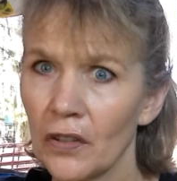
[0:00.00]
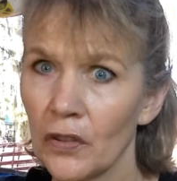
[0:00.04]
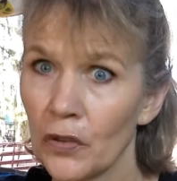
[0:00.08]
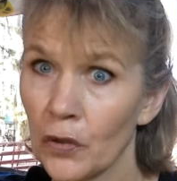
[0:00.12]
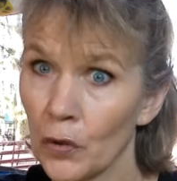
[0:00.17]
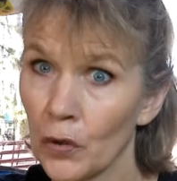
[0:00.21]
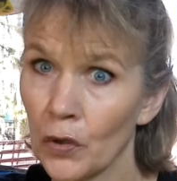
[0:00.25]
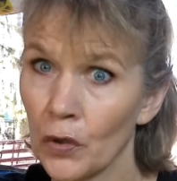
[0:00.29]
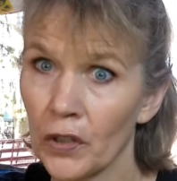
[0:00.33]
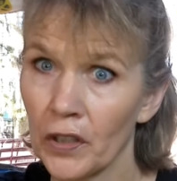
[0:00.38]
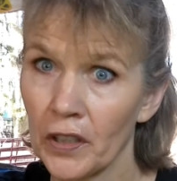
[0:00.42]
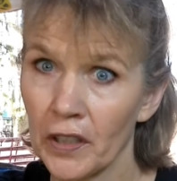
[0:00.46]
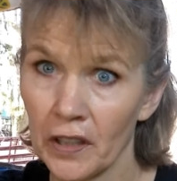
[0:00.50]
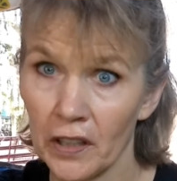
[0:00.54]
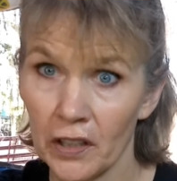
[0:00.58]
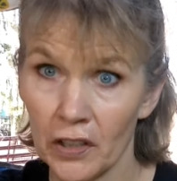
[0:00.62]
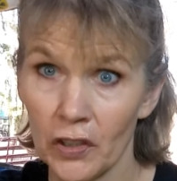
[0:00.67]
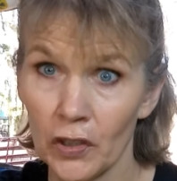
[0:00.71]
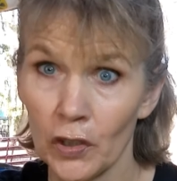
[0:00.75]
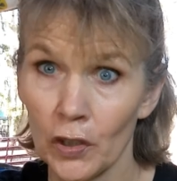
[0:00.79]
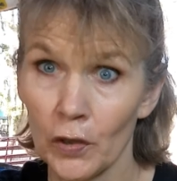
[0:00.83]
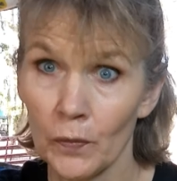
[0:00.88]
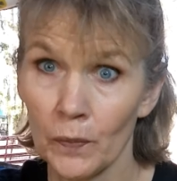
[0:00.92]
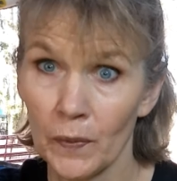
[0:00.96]
Thor and the
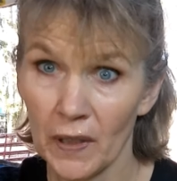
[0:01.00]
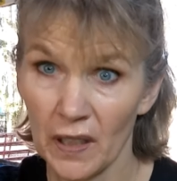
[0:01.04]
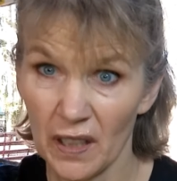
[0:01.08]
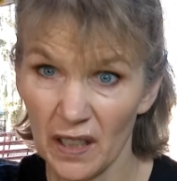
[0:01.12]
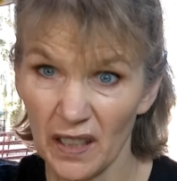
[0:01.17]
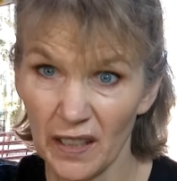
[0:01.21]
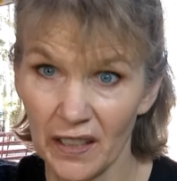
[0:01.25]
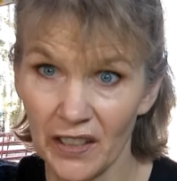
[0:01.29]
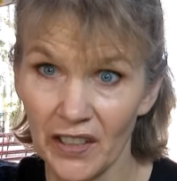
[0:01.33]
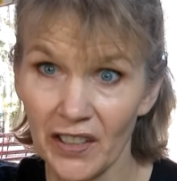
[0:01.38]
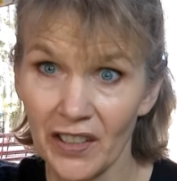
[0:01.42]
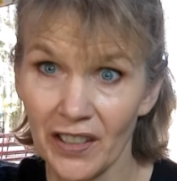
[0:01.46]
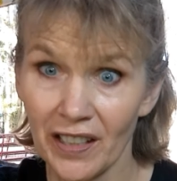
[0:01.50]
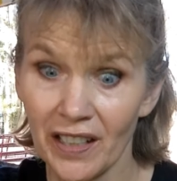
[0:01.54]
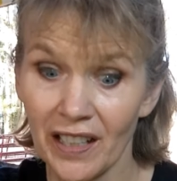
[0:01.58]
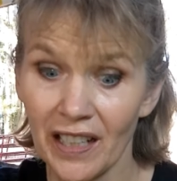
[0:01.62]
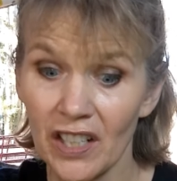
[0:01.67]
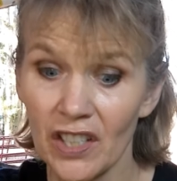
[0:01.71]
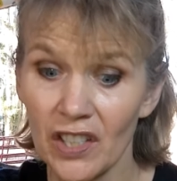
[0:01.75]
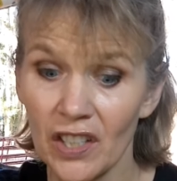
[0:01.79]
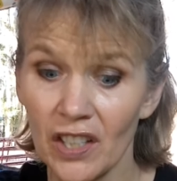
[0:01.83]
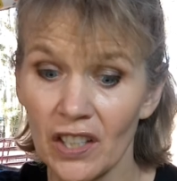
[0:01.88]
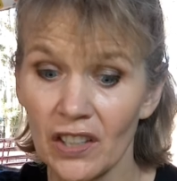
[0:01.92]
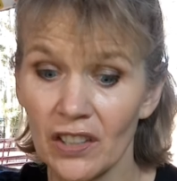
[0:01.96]
serpent glared at
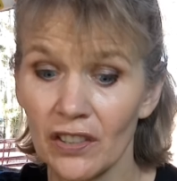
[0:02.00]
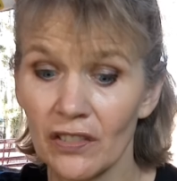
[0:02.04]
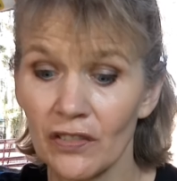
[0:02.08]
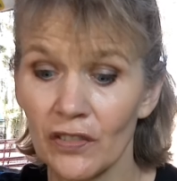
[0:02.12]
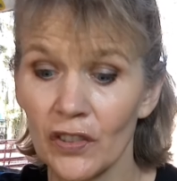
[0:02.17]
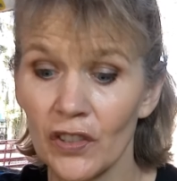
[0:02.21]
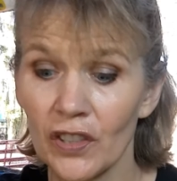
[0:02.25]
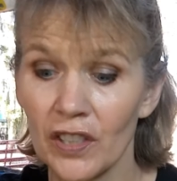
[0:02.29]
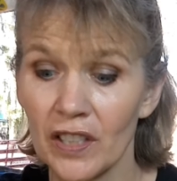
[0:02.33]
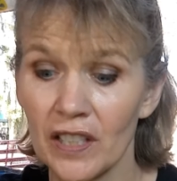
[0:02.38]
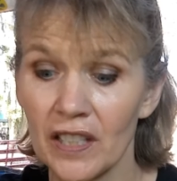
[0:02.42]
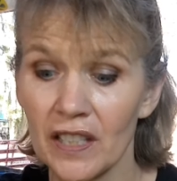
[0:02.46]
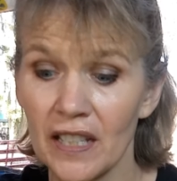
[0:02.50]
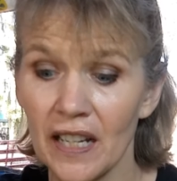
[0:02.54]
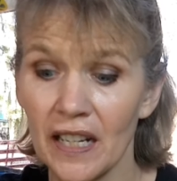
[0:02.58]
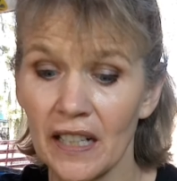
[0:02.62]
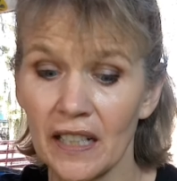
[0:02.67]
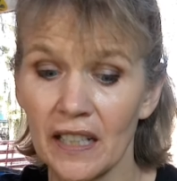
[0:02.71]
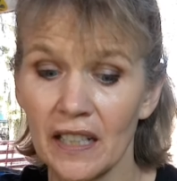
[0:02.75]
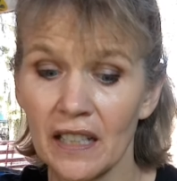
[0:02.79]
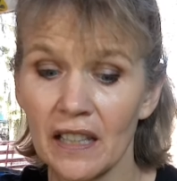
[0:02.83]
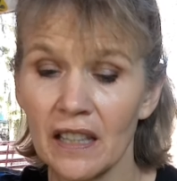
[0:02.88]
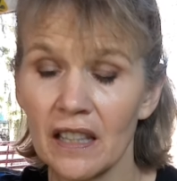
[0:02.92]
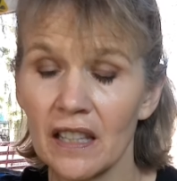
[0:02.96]
each other for a
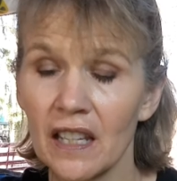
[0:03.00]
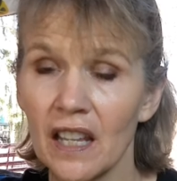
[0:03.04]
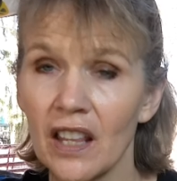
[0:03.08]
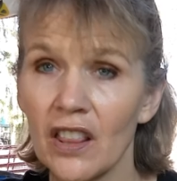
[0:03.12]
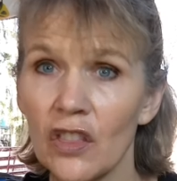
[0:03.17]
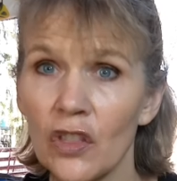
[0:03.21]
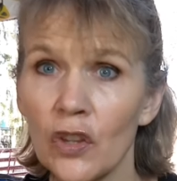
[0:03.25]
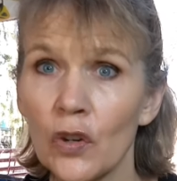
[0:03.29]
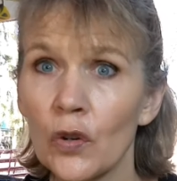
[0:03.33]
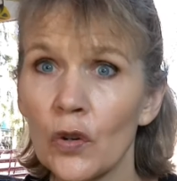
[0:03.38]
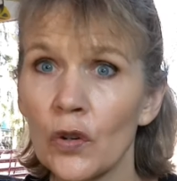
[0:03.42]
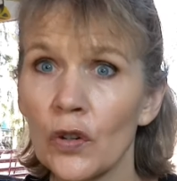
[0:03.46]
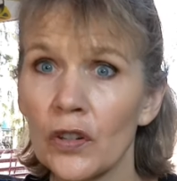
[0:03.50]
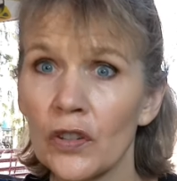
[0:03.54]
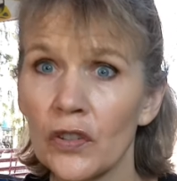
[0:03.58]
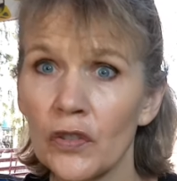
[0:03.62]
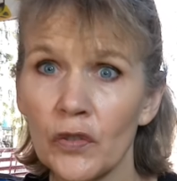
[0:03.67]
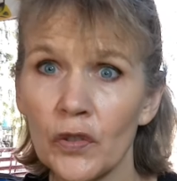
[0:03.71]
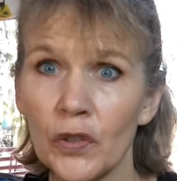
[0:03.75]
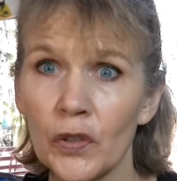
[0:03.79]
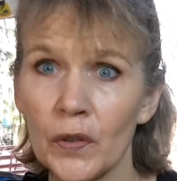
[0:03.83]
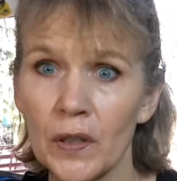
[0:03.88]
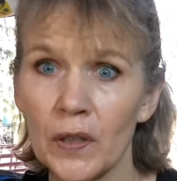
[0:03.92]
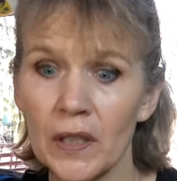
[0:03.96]
second, then Thor
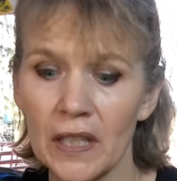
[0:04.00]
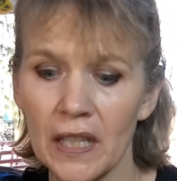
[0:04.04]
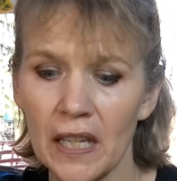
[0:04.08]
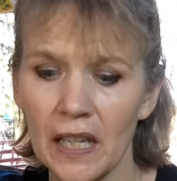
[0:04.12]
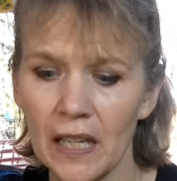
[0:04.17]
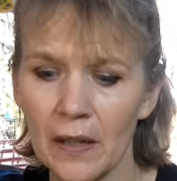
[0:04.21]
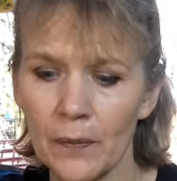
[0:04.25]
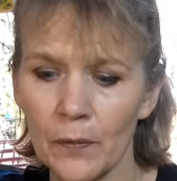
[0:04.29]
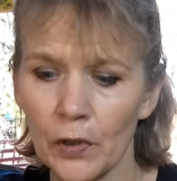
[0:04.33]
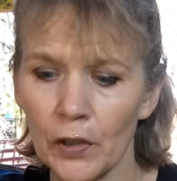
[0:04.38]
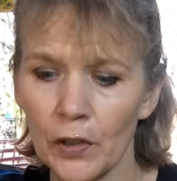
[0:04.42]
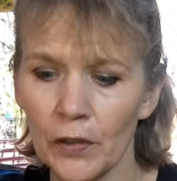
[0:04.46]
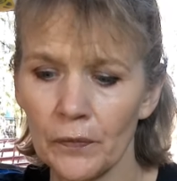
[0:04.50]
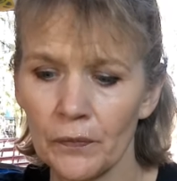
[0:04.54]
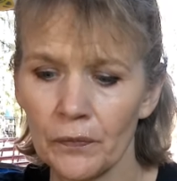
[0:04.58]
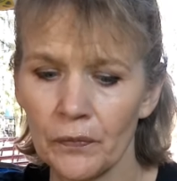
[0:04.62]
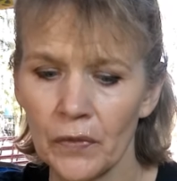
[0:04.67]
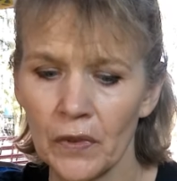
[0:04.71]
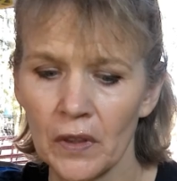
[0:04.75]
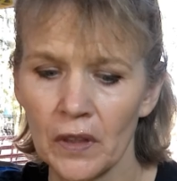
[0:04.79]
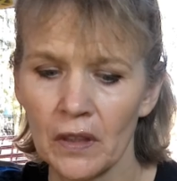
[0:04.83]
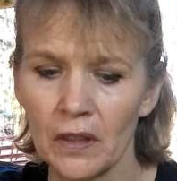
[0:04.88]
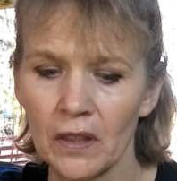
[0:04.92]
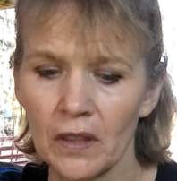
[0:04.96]
threw his hammer.
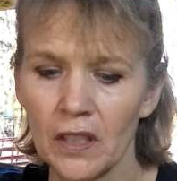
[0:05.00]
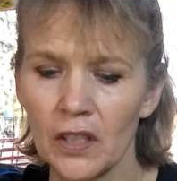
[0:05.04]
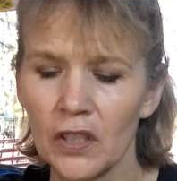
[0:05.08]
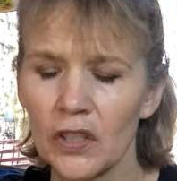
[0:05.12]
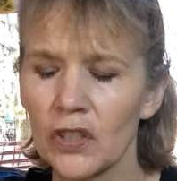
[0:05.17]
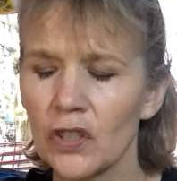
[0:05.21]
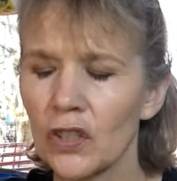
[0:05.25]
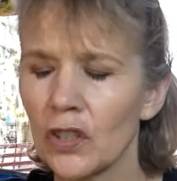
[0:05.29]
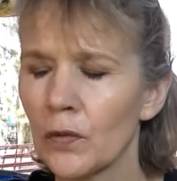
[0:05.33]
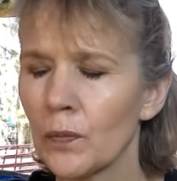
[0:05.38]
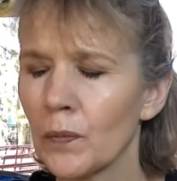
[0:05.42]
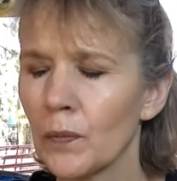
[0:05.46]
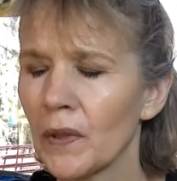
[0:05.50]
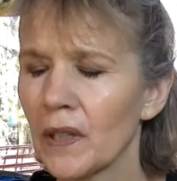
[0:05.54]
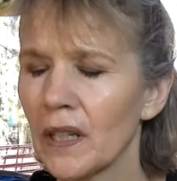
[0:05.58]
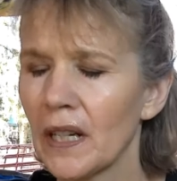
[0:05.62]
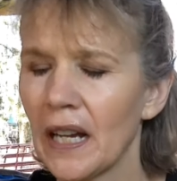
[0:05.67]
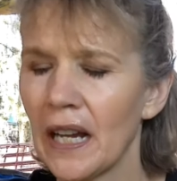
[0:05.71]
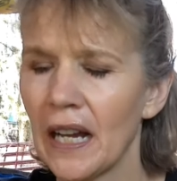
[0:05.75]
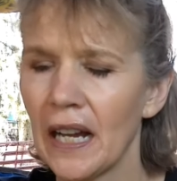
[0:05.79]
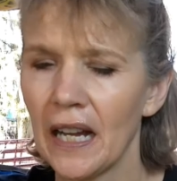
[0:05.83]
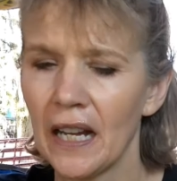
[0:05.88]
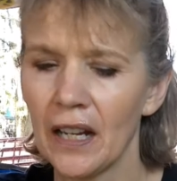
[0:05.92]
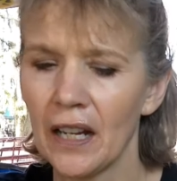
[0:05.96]
The serpent
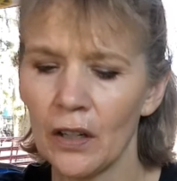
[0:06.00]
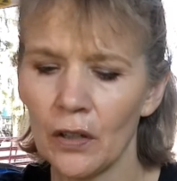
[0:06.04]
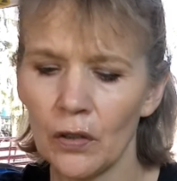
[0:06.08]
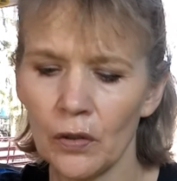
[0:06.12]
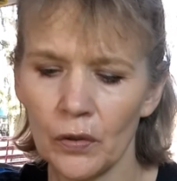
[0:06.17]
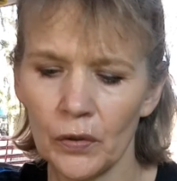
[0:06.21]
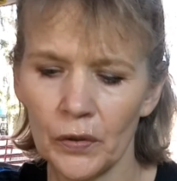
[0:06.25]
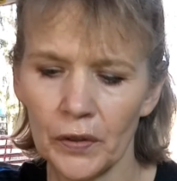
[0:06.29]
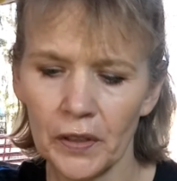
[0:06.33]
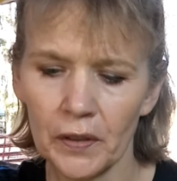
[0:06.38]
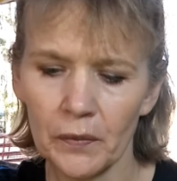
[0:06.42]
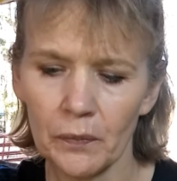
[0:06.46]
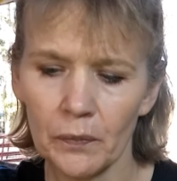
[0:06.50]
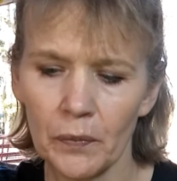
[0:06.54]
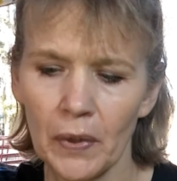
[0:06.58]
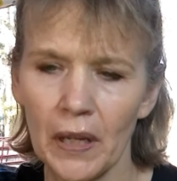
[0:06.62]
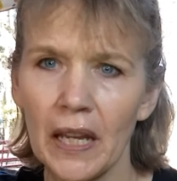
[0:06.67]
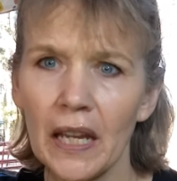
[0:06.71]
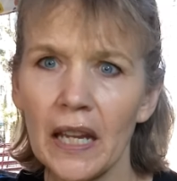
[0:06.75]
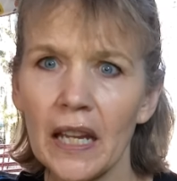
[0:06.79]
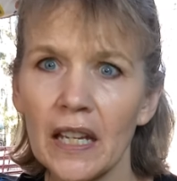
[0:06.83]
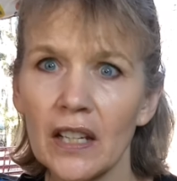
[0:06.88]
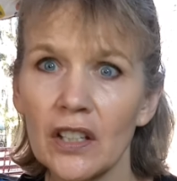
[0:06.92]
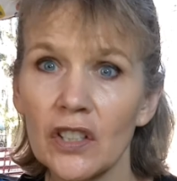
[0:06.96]
howled in
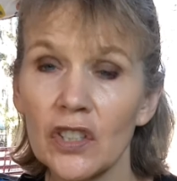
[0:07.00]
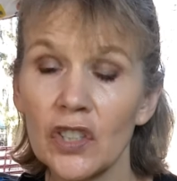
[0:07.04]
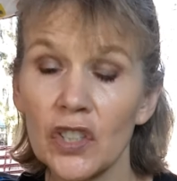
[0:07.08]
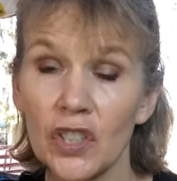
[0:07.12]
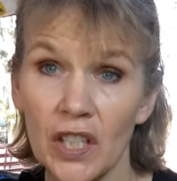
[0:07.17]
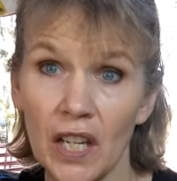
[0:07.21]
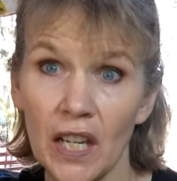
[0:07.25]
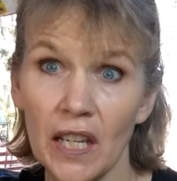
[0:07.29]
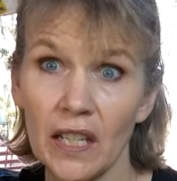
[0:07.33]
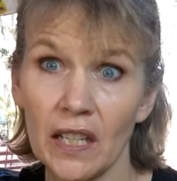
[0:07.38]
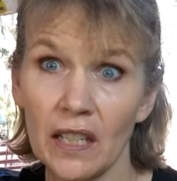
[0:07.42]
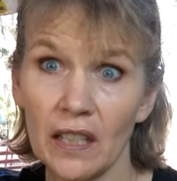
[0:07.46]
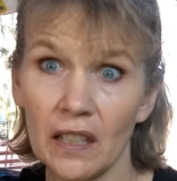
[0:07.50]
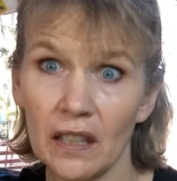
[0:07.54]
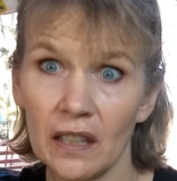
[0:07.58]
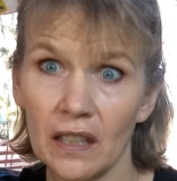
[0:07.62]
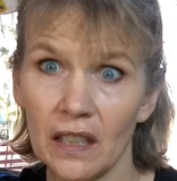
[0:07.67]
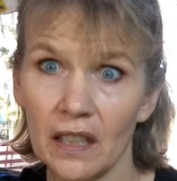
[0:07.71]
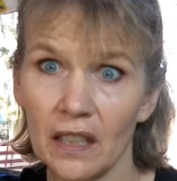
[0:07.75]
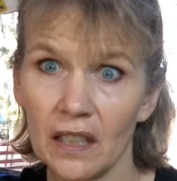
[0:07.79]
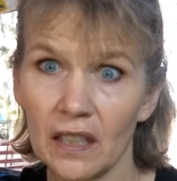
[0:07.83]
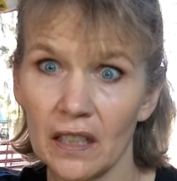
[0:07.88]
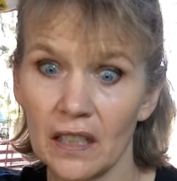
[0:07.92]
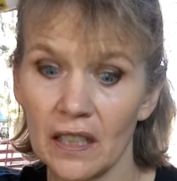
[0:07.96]
pain, shaking
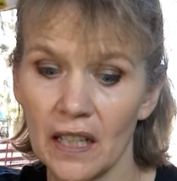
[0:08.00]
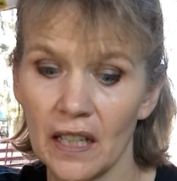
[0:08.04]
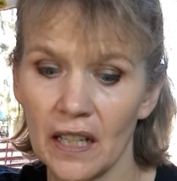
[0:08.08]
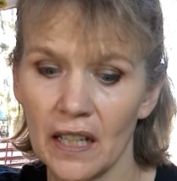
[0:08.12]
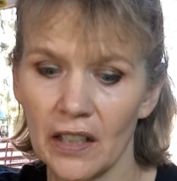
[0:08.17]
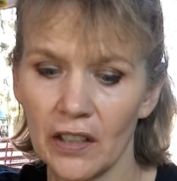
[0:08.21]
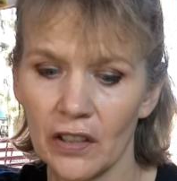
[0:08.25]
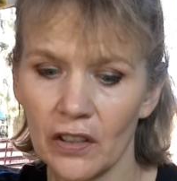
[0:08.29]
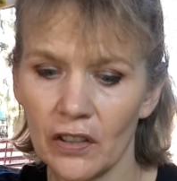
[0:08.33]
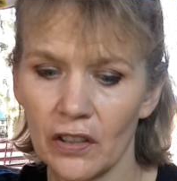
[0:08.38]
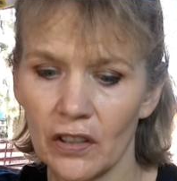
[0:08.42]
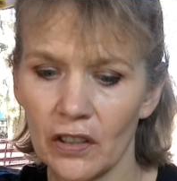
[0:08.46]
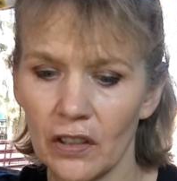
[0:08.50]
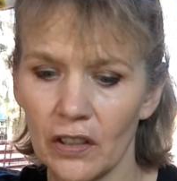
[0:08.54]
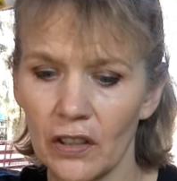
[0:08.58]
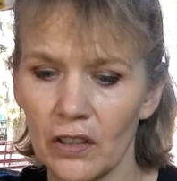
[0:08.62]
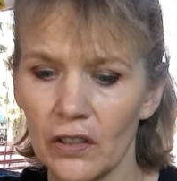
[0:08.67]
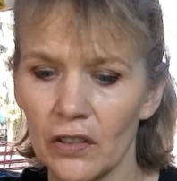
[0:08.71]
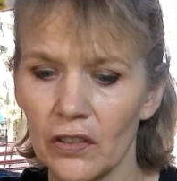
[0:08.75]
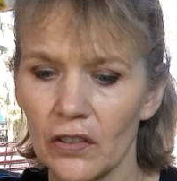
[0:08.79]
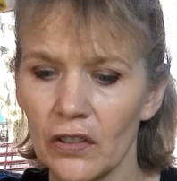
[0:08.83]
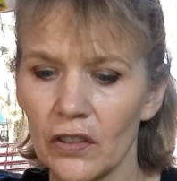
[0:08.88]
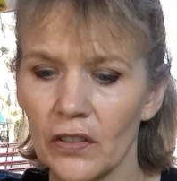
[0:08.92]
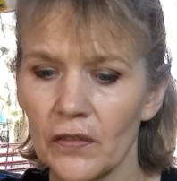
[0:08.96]
the entire
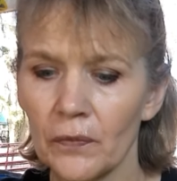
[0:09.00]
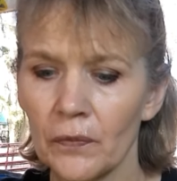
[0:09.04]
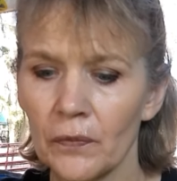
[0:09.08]
earth.